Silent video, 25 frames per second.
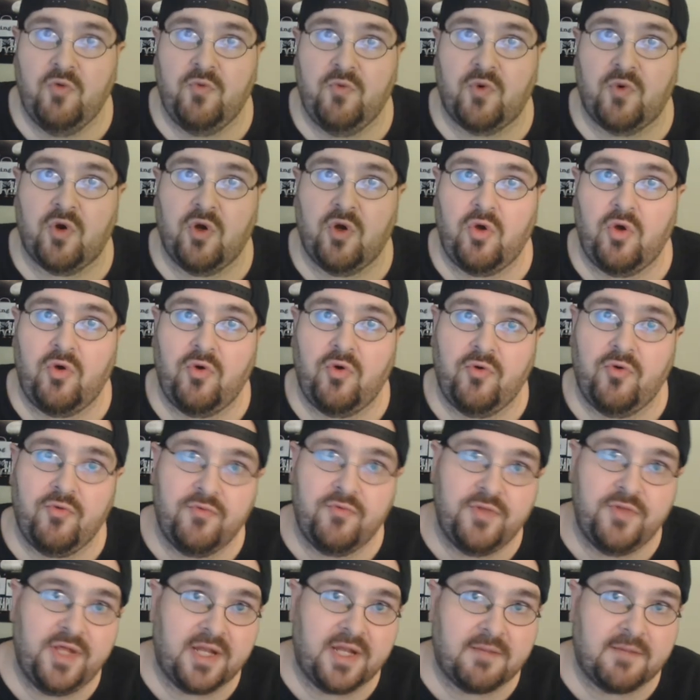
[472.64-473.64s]

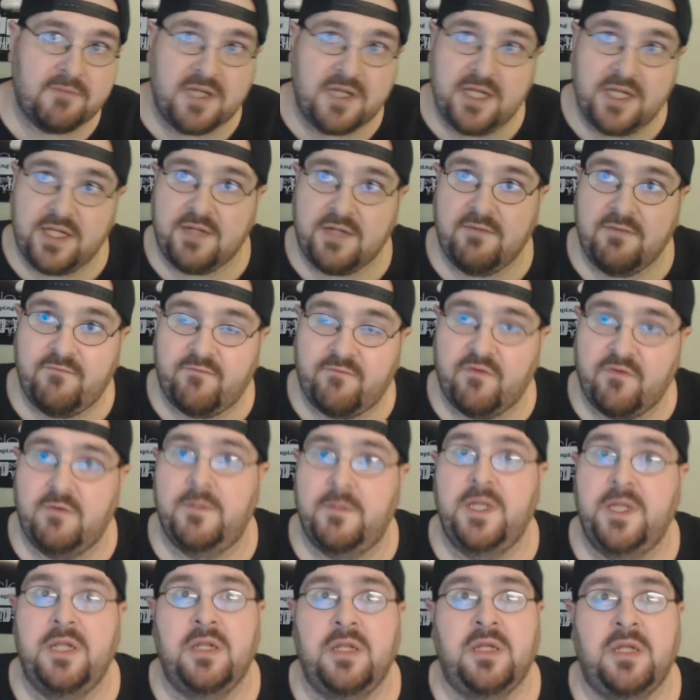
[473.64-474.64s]
overall that I'm getting
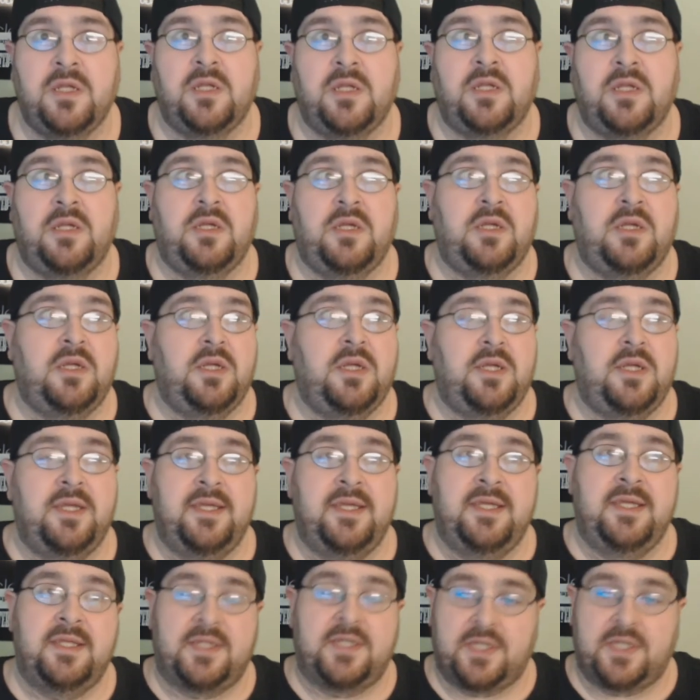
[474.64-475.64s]
from it
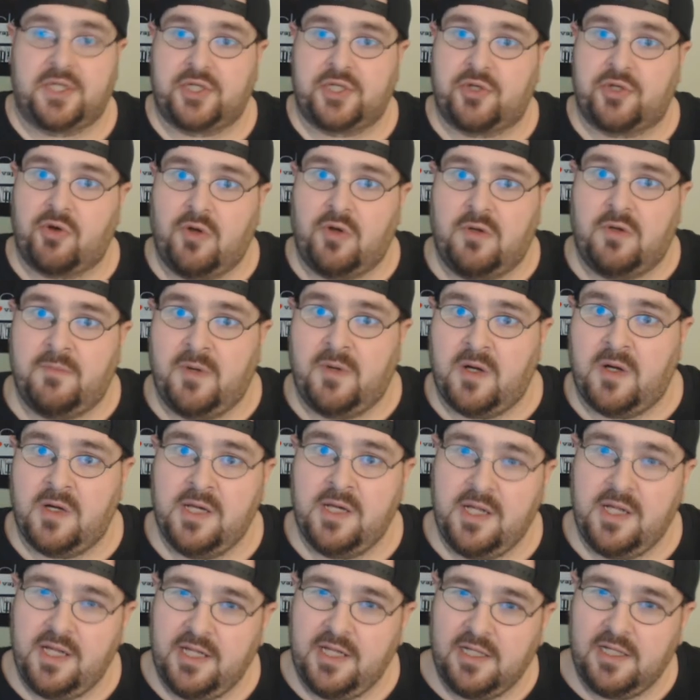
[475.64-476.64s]
is a
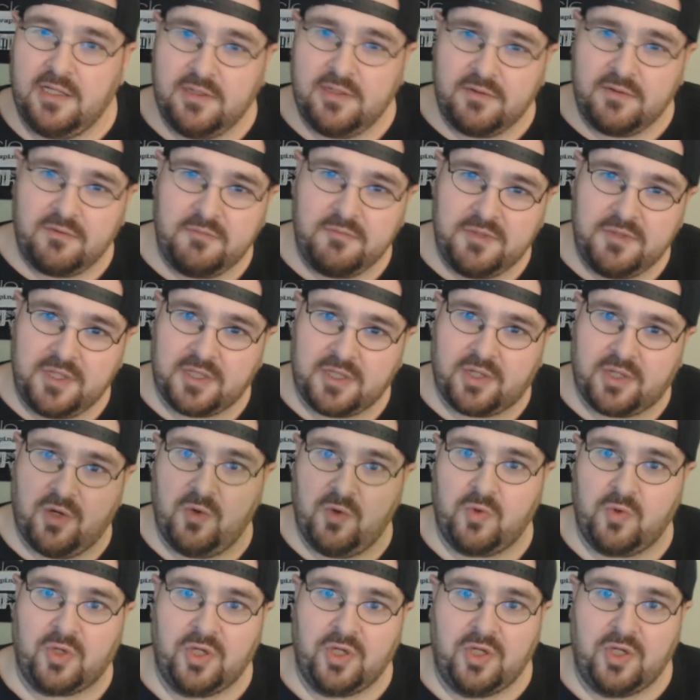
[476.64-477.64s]
strawberry and a little bit of
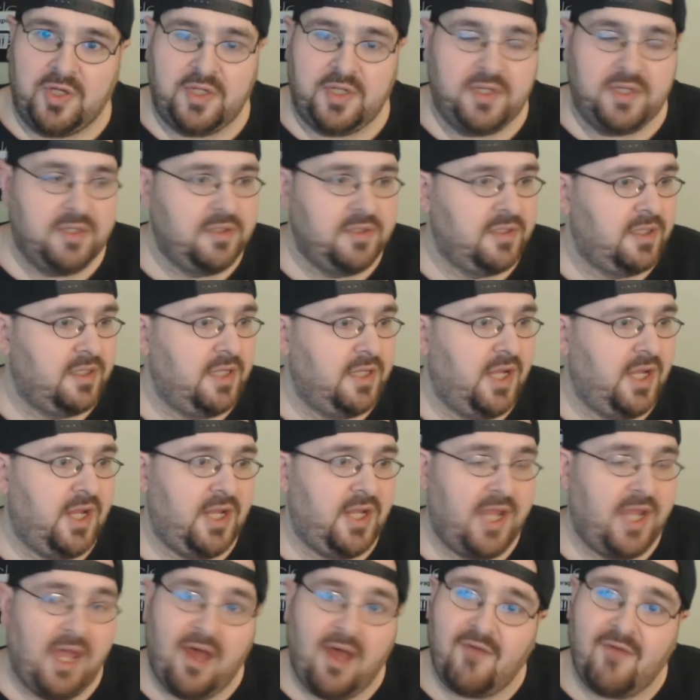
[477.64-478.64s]
coconut.
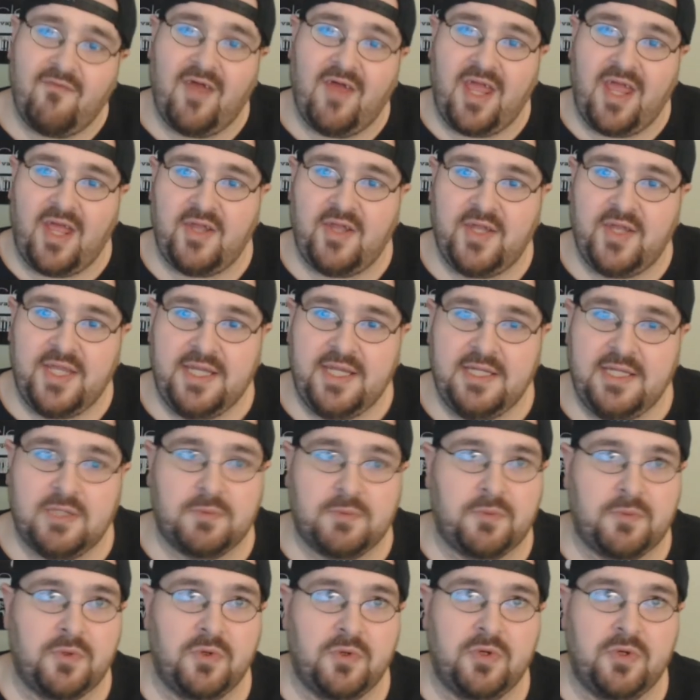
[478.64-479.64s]
And now I've had these
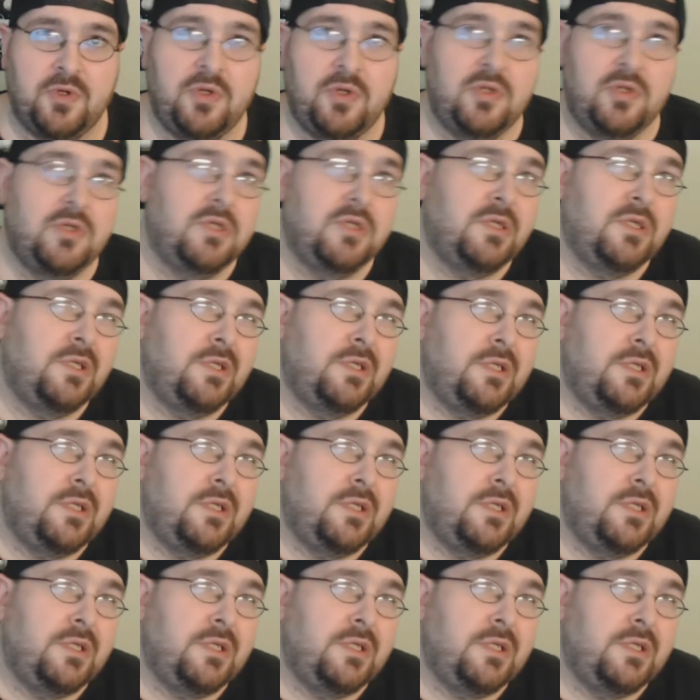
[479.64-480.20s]
for